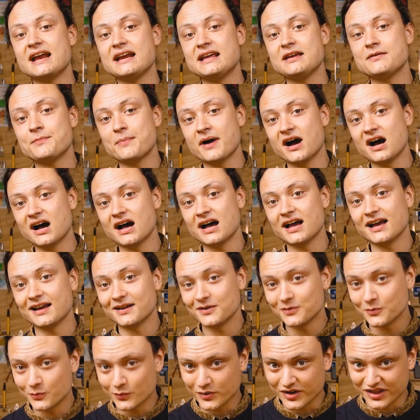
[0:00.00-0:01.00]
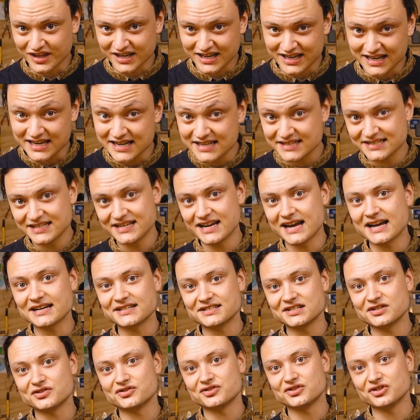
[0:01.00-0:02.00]
any Pi with easy
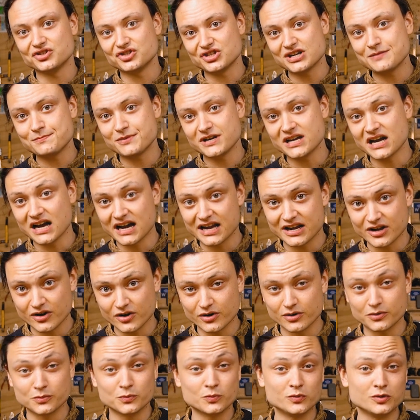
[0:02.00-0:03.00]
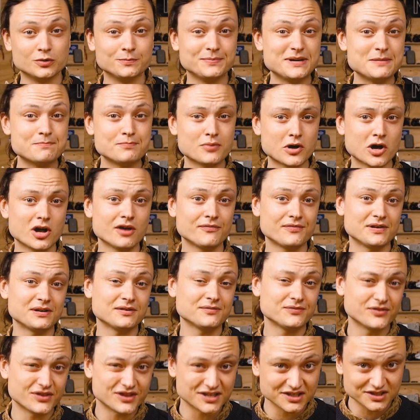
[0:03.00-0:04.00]
access to GPIO will be
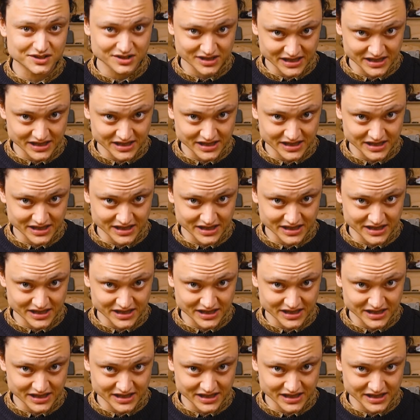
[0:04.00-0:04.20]
perfect for this